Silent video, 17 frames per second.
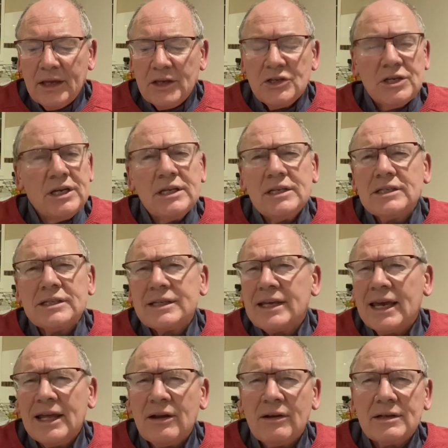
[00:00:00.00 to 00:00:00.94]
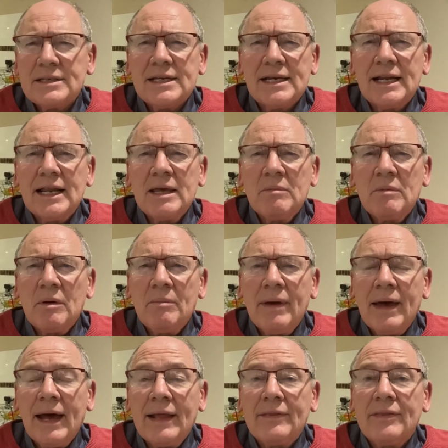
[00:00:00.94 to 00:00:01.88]
Jesus cannot tell him
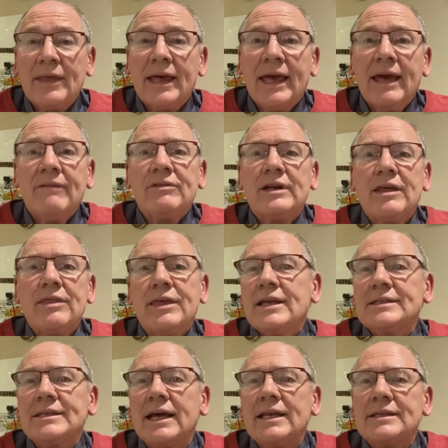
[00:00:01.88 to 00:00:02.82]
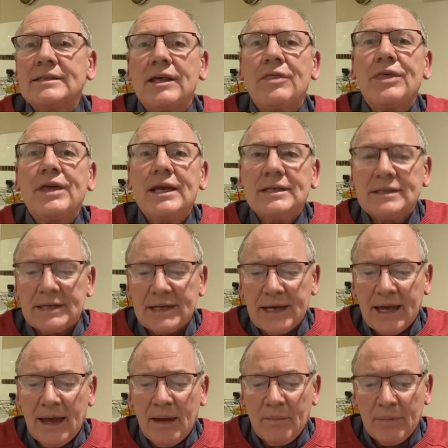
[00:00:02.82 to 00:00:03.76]
about the heavenly things, that is, the things to
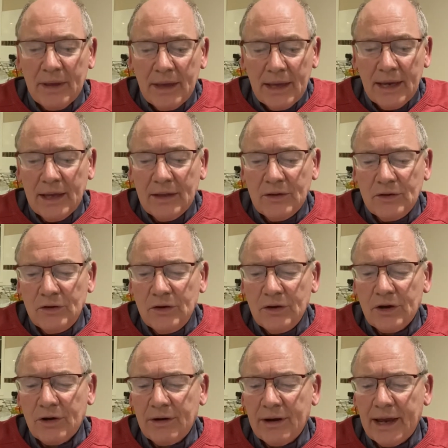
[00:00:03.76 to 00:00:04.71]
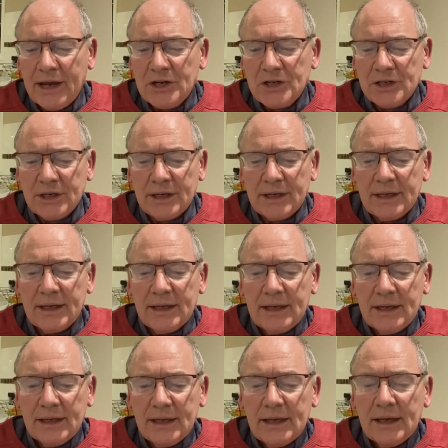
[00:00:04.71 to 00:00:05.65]
come in the new creation,
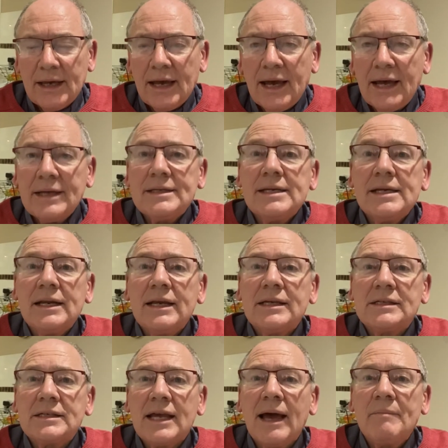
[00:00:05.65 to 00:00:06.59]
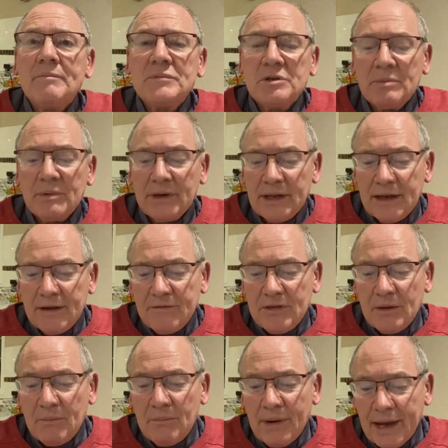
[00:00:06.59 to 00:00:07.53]
until he has come to believe
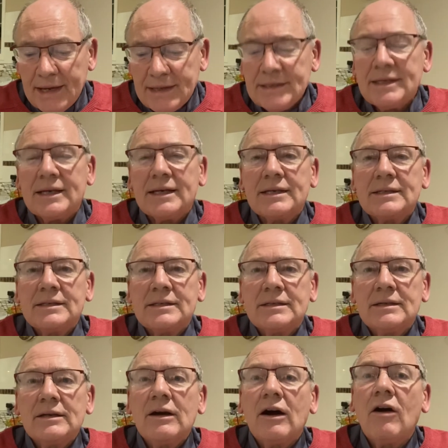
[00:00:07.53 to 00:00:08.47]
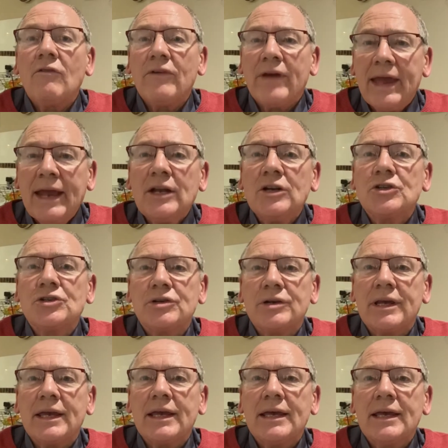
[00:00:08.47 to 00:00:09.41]
the basics of
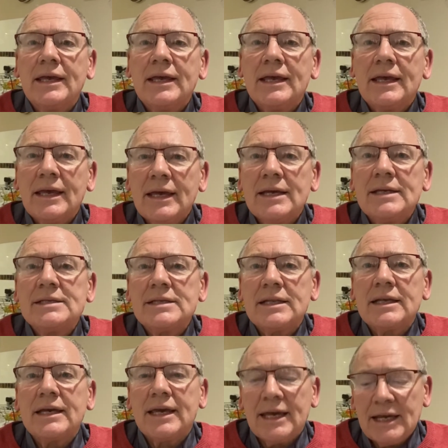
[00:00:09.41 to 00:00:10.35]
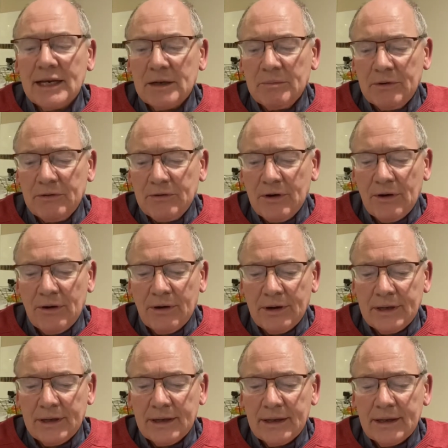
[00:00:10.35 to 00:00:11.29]
entry into the kingdom of
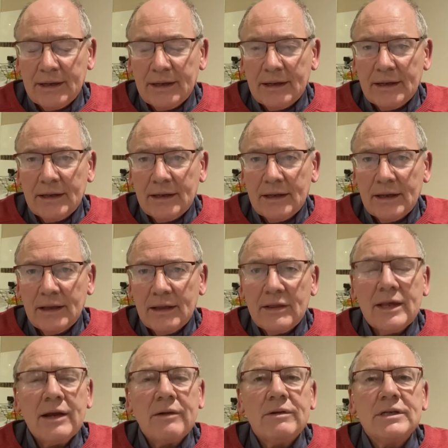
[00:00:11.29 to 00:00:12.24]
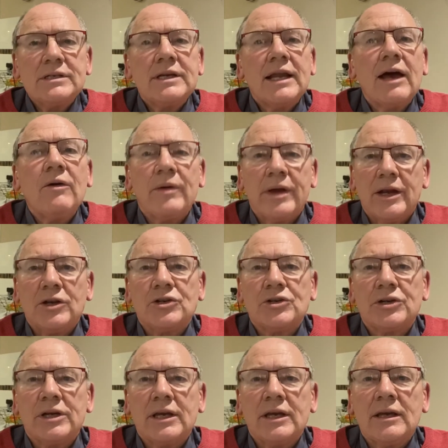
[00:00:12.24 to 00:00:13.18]
God. There is no
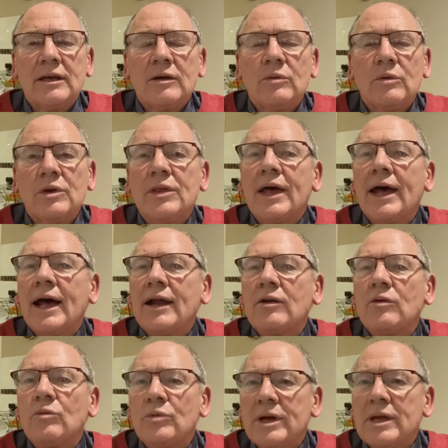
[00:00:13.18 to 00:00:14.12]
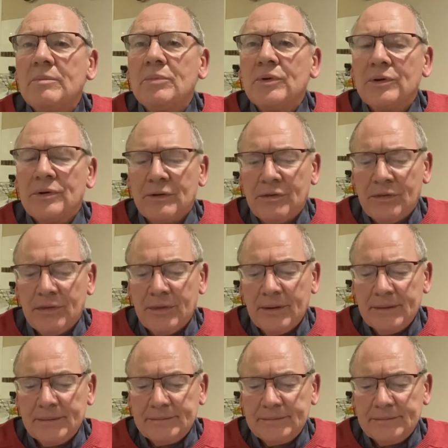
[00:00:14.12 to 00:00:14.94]
entry without rebirth.